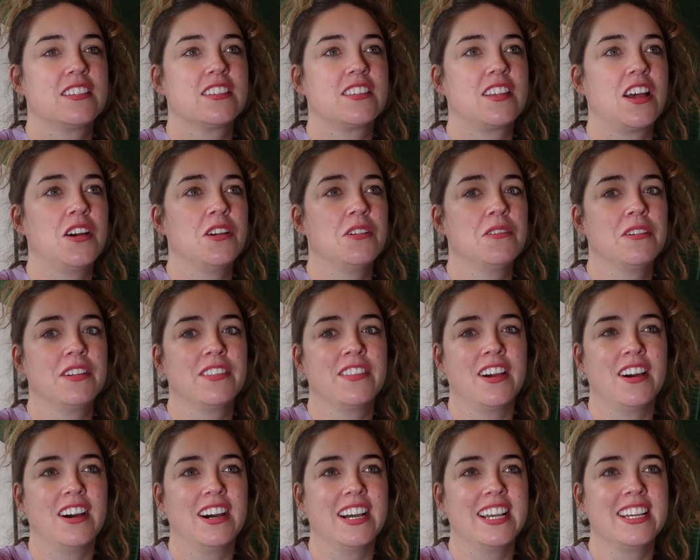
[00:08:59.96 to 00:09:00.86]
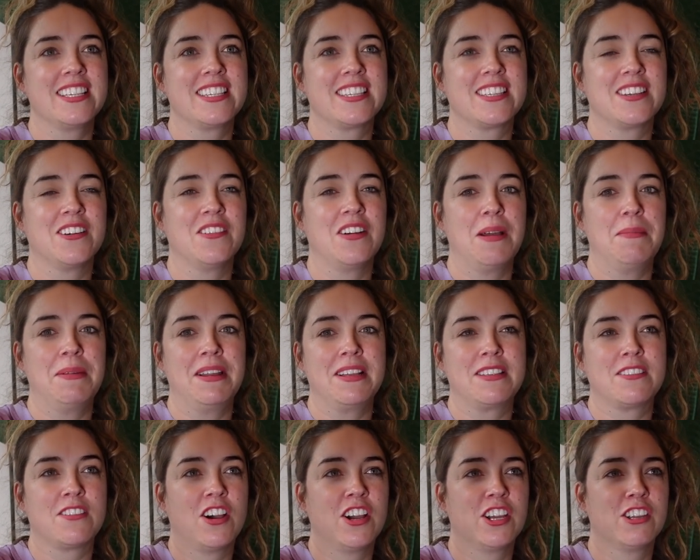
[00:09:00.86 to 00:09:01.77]
So nice. Oh,
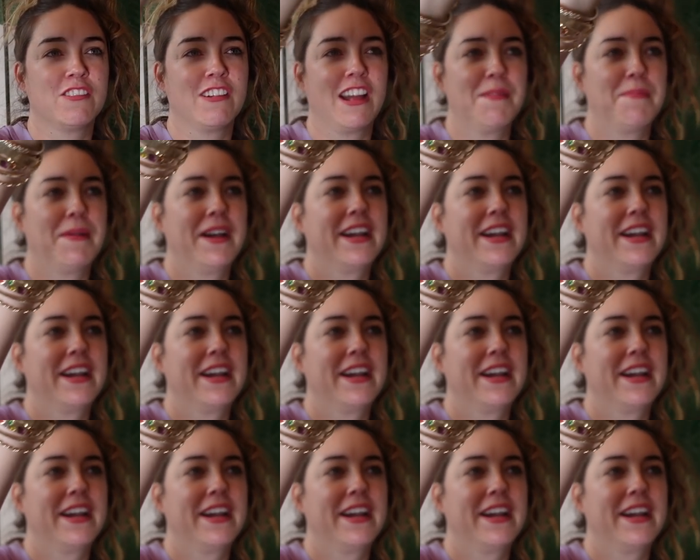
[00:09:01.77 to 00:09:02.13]
Emily's tying her hair